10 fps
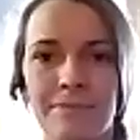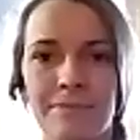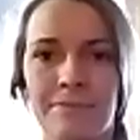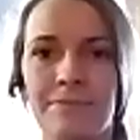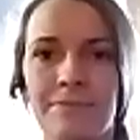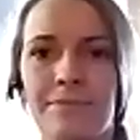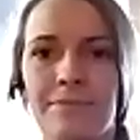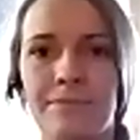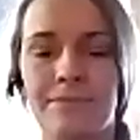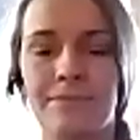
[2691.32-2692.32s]

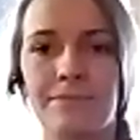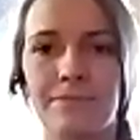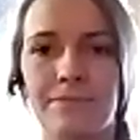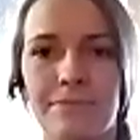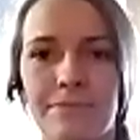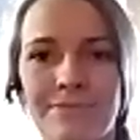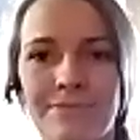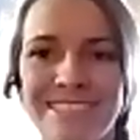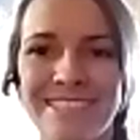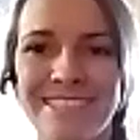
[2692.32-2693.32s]

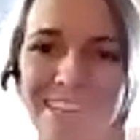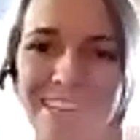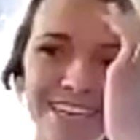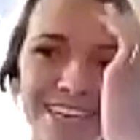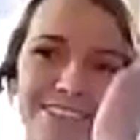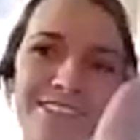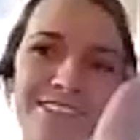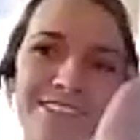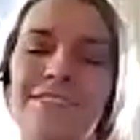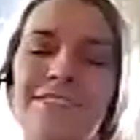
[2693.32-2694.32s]

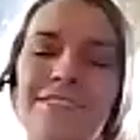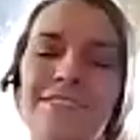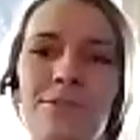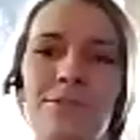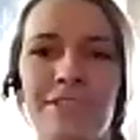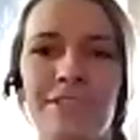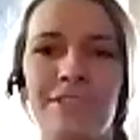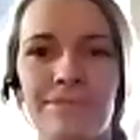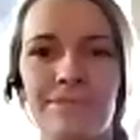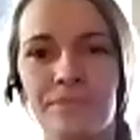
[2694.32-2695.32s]

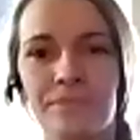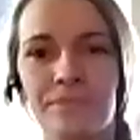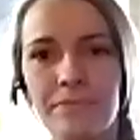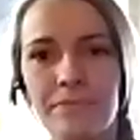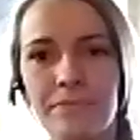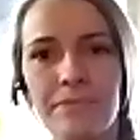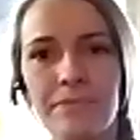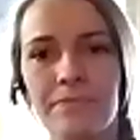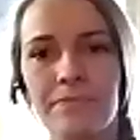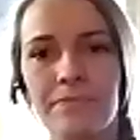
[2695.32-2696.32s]

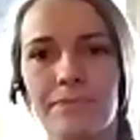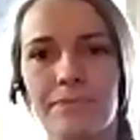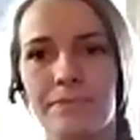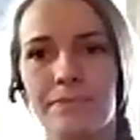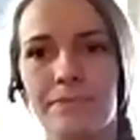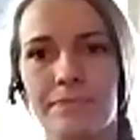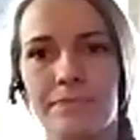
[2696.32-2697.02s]
This person isn't speaking.